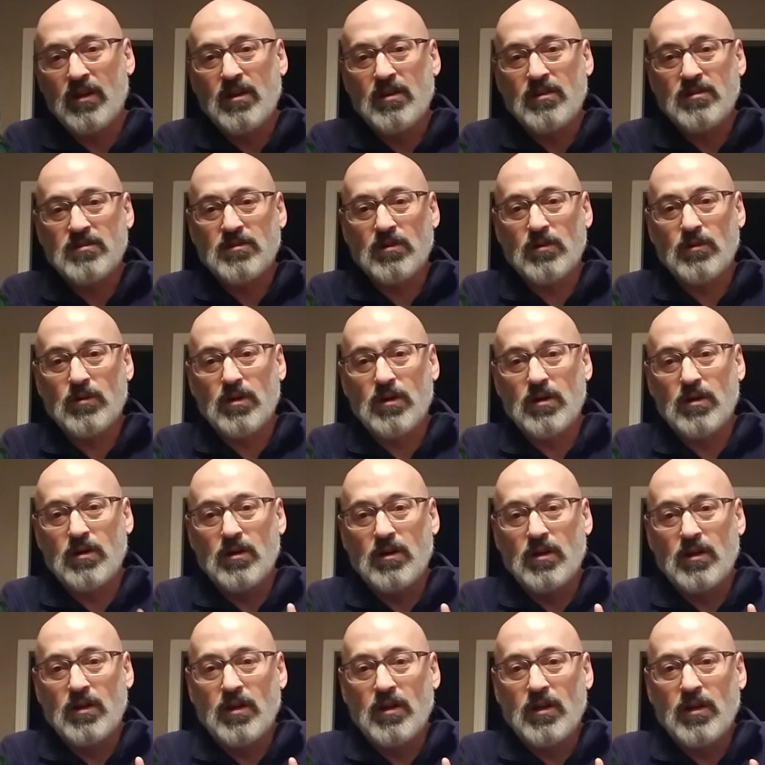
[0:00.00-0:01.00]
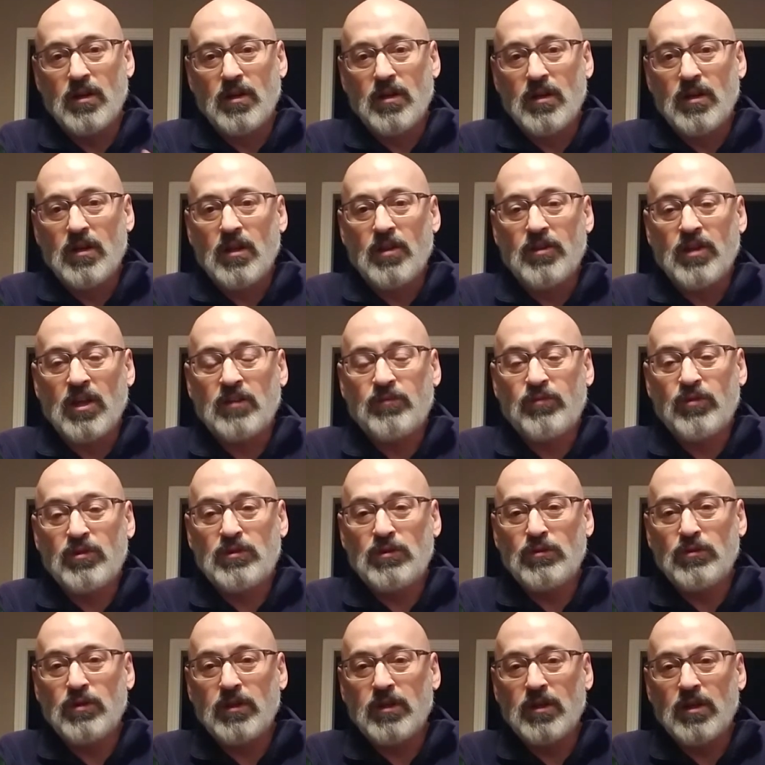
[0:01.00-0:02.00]
So thanks for
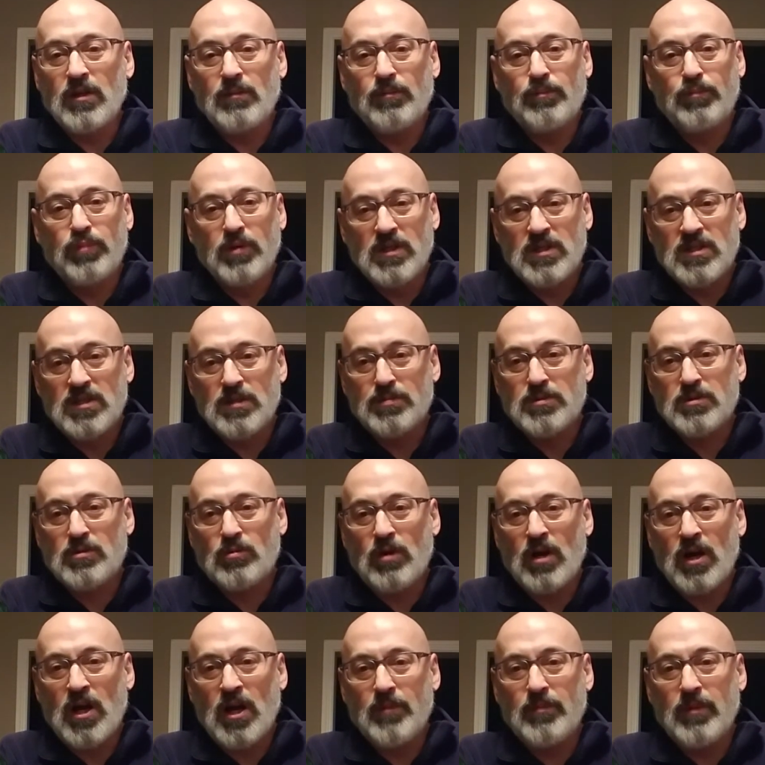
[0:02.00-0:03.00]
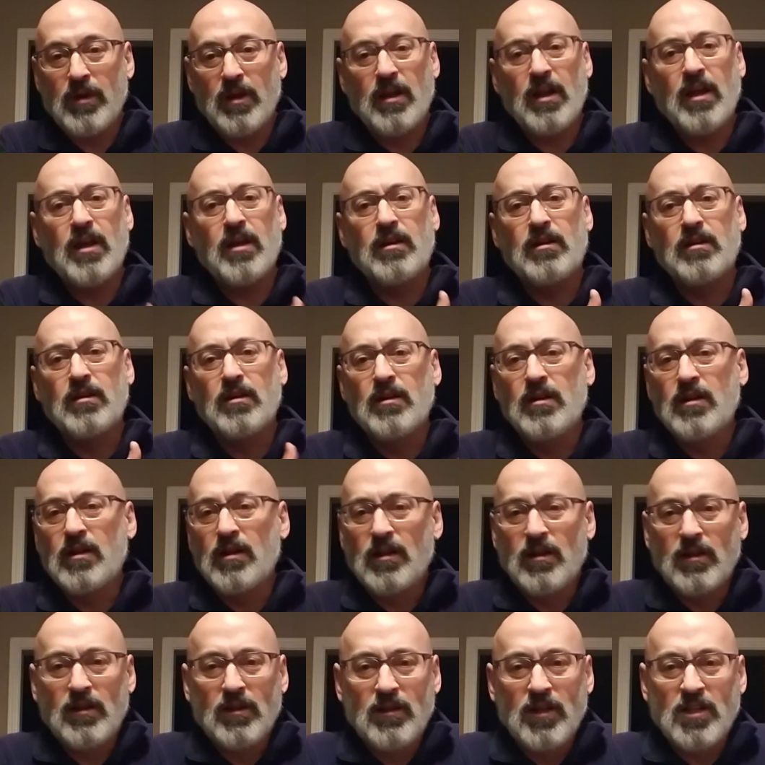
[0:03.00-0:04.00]
tuning in. Please subscribe, and hey,
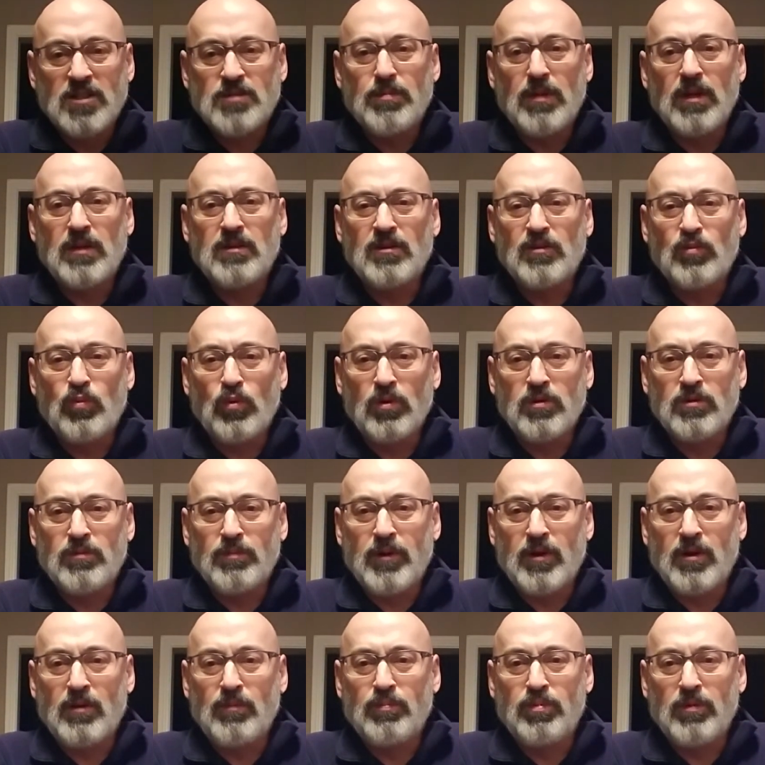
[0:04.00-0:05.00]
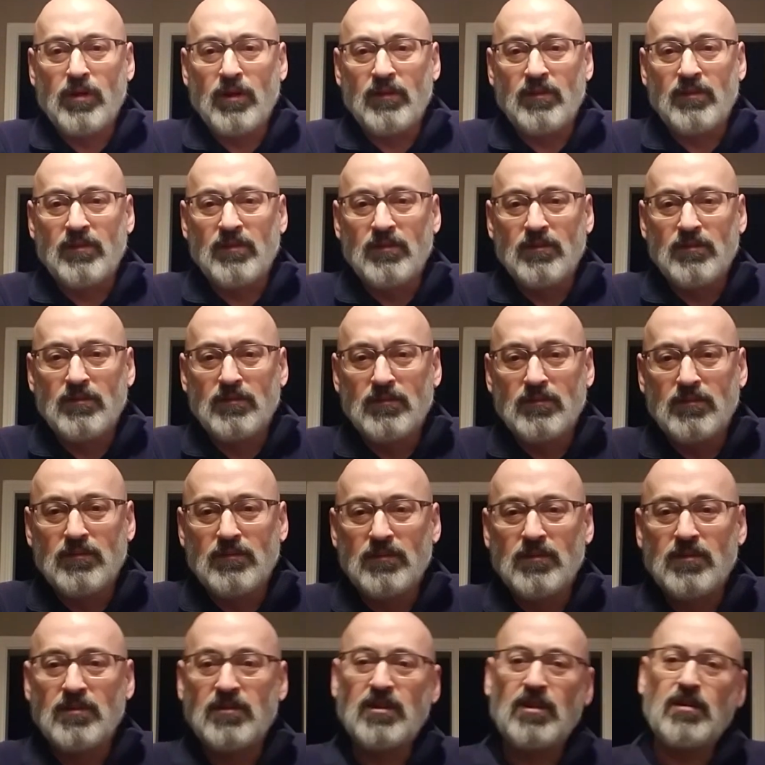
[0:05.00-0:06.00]
let's make this world a better place.
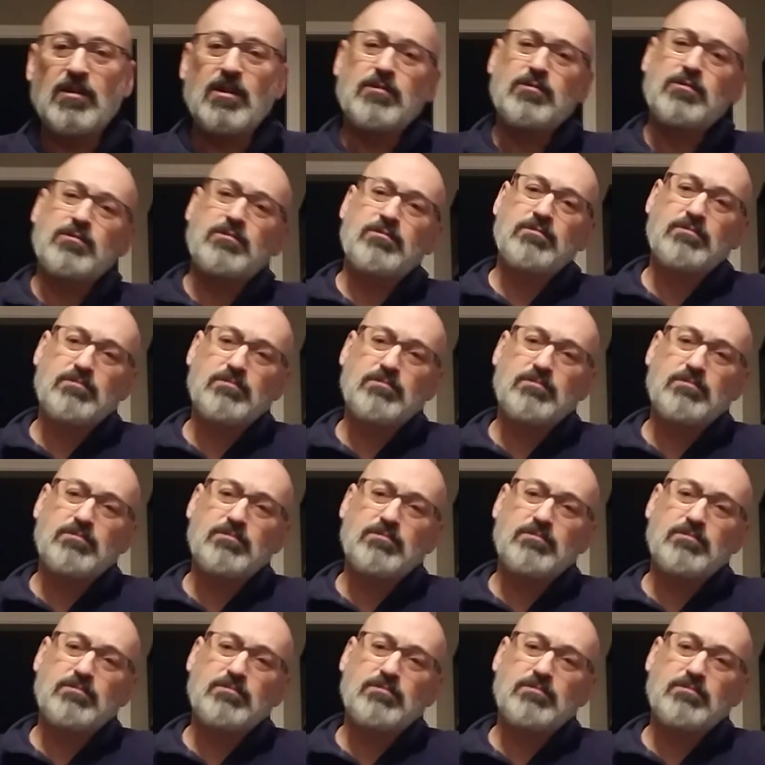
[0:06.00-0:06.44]
See you.